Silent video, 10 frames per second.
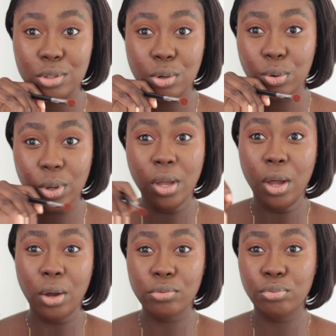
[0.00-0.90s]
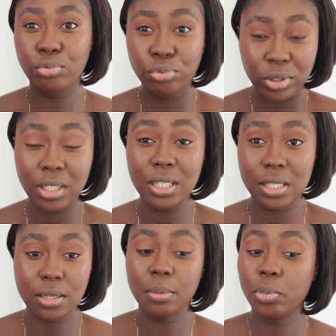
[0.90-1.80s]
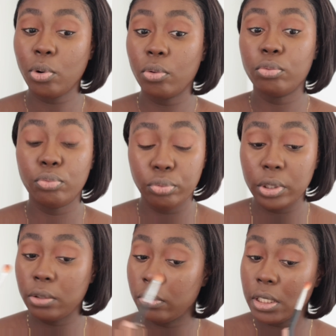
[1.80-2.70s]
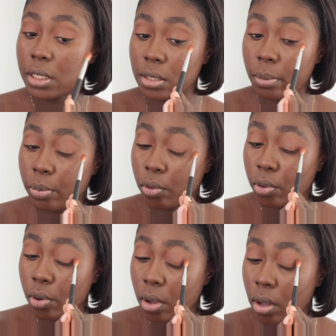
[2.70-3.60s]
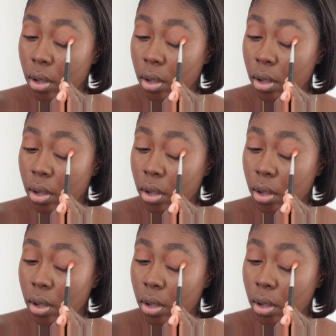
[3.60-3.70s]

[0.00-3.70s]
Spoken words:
So really simple, really simple,